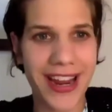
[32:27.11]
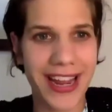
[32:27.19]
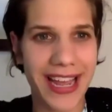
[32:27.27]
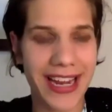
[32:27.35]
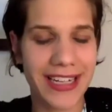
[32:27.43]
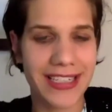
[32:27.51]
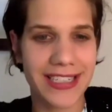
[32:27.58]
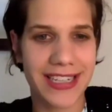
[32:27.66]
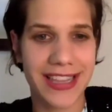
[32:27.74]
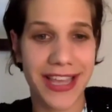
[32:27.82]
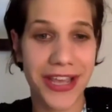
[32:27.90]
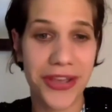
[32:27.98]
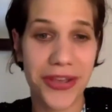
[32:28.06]
And
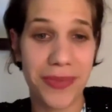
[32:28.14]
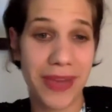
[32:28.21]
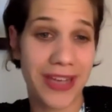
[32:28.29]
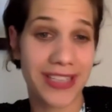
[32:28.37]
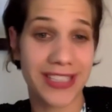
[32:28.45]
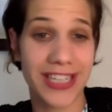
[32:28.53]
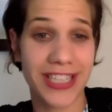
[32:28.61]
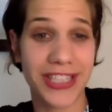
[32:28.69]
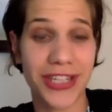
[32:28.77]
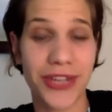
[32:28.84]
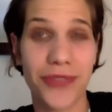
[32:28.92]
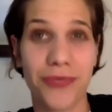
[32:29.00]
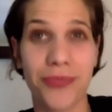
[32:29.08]
thank you, because
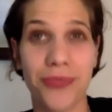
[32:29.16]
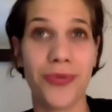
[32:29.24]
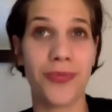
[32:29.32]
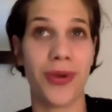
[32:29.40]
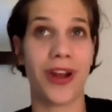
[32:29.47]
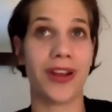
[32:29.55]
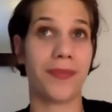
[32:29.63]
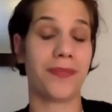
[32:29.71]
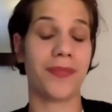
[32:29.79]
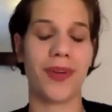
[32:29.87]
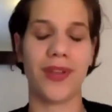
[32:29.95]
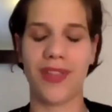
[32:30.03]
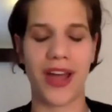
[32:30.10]
Dustin, you brought up
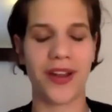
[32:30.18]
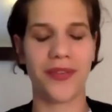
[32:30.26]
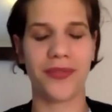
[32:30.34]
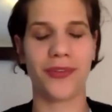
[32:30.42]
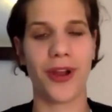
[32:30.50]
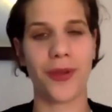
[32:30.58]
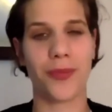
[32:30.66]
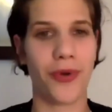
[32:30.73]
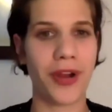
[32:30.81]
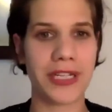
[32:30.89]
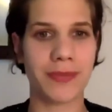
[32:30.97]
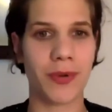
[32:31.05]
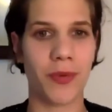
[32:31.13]
a lot of great
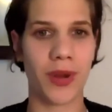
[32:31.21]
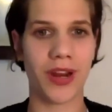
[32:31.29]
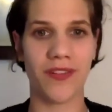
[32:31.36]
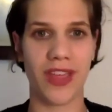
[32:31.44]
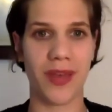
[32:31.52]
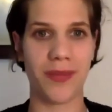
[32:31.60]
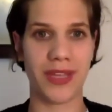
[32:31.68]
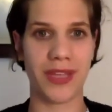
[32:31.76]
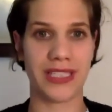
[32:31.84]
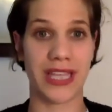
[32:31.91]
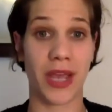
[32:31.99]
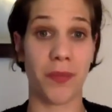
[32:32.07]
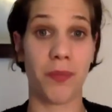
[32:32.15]
points, but one of them is
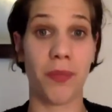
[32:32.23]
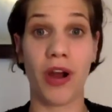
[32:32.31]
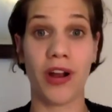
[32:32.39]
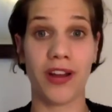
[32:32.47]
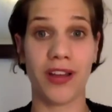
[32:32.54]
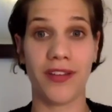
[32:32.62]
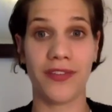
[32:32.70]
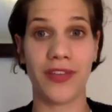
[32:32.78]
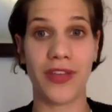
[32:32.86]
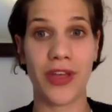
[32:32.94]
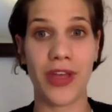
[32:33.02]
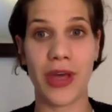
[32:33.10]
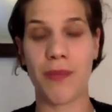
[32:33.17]
like part of
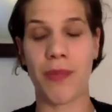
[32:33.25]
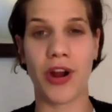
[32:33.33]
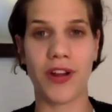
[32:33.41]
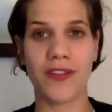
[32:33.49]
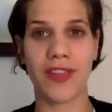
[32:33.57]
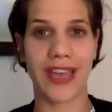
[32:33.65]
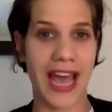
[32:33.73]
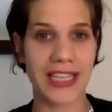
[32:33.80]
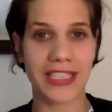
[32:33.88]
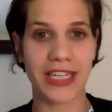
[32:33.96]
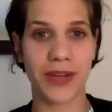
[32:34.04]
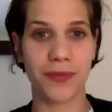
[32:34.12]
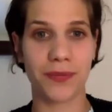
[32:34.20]
the
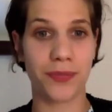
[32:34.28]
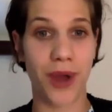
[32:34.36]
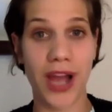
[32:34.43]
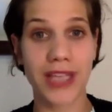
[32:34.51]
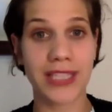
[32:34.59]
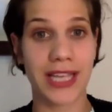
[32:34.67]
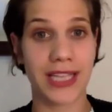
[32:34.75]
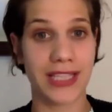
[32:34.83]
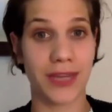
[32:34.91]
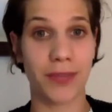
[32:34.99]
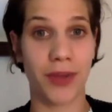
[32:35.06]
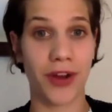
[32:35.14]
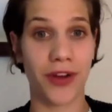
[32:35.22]
casting process
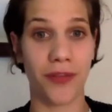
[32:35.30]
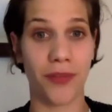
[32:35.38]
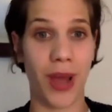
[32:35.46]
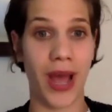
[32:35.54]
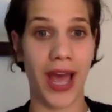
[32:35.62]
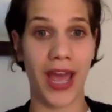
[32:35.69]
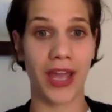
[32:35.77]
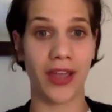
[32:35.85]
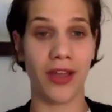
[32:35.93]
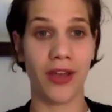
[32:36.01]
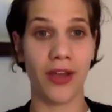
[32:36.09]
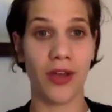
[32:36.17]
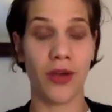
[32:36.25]
and part of
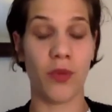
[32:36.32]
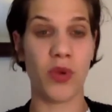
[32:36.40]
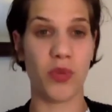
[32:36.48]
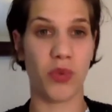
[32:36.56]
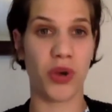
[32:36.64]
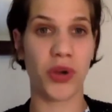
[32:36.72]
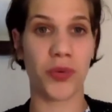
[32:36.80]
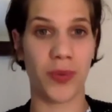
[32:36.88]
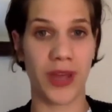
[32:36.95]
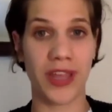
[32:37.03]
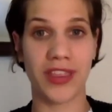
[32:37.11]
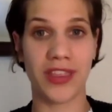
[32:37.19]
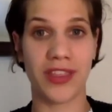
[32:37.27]
why we work with